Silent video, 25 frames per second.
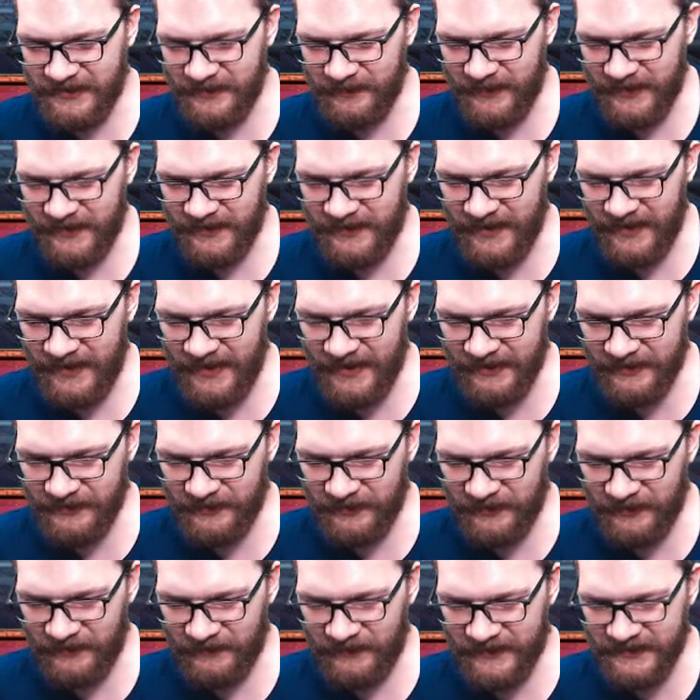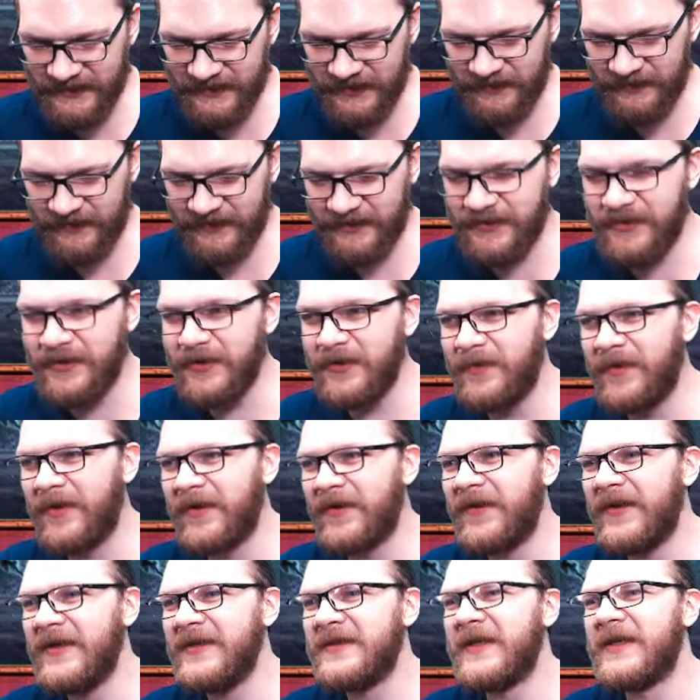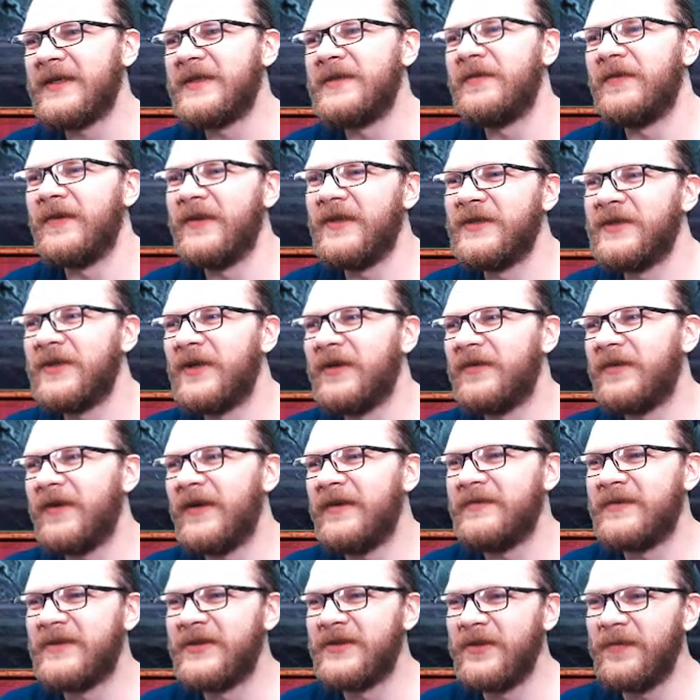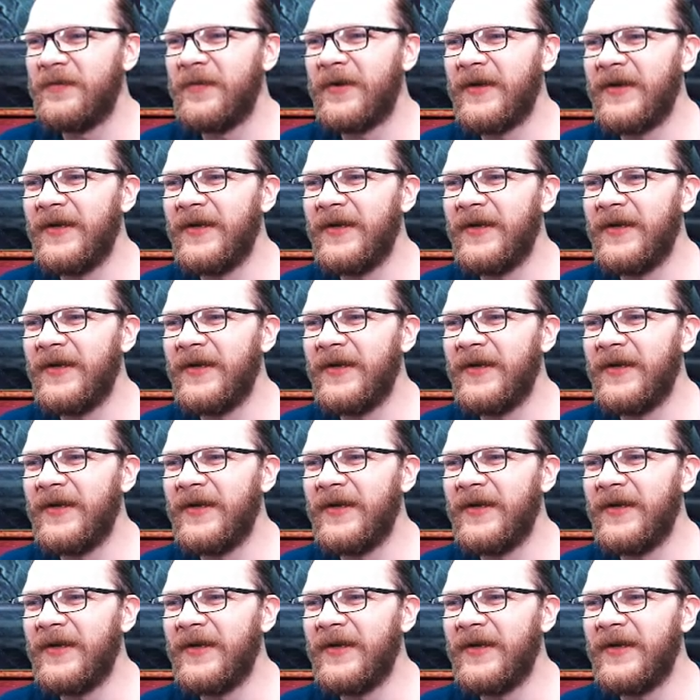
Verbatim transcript: to me at all whatsoever. Two more three-stars to finish off. I'm super